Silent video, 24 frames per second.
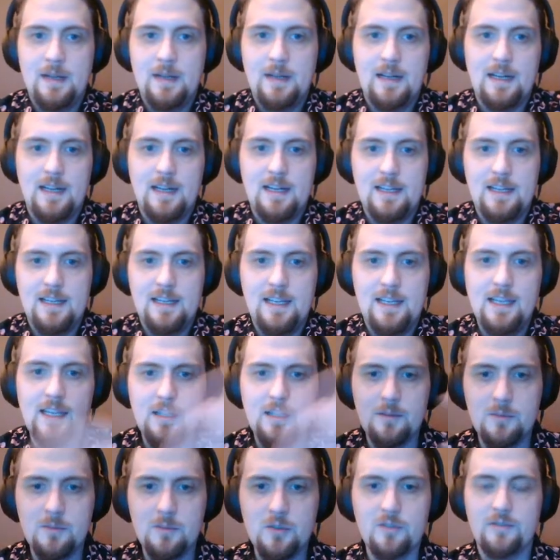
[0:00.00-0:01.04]

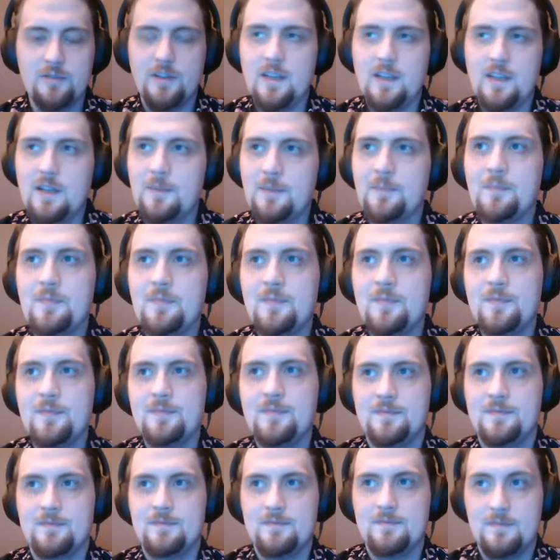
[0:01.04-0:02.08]
In a movie,
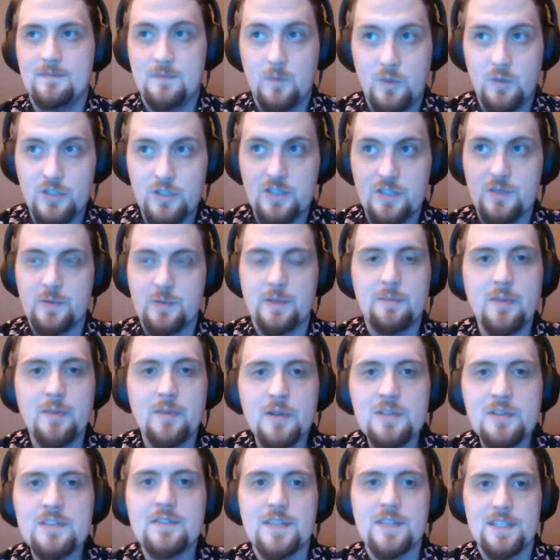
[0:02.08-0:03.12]
which is what
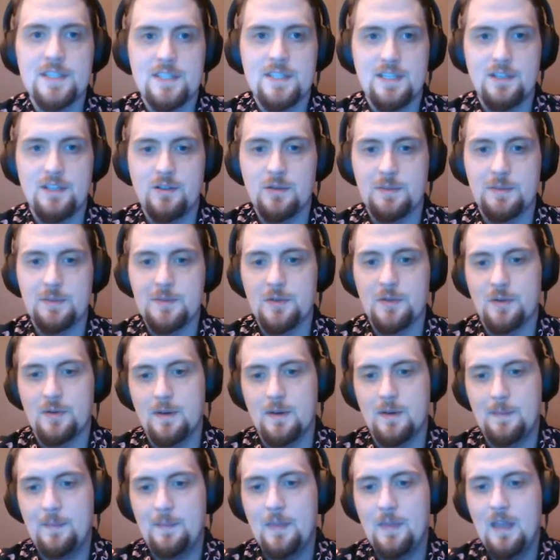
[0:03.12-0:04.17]
most of us tend to
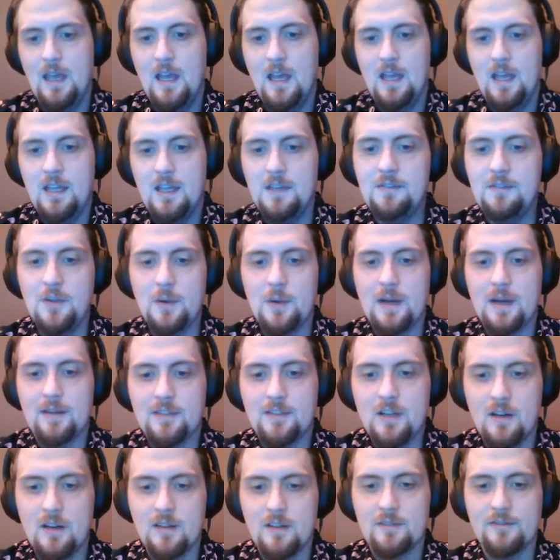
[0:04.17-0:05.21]
absorb, if you have
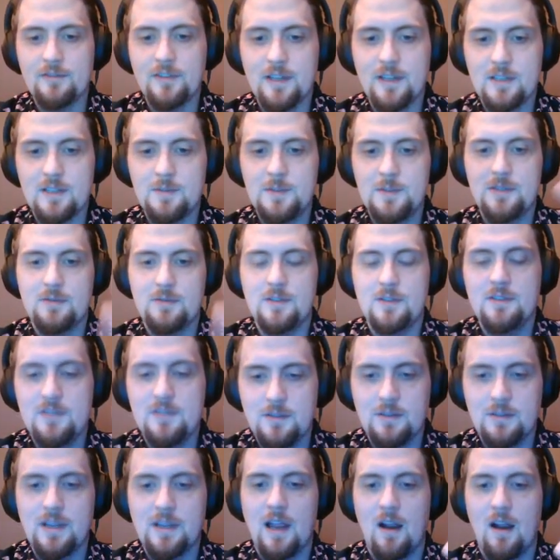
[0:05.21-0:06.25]
conflict between
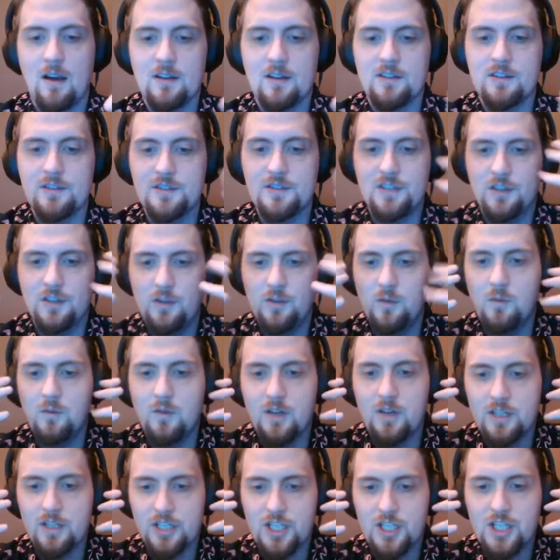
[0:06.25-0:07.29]
two characters and you
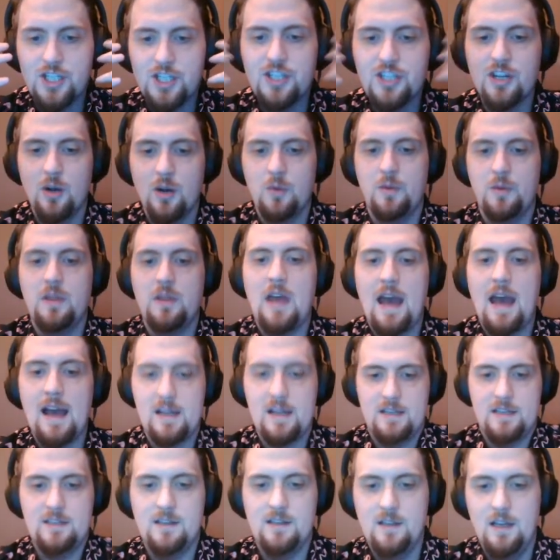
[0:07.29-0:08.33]
want to show that,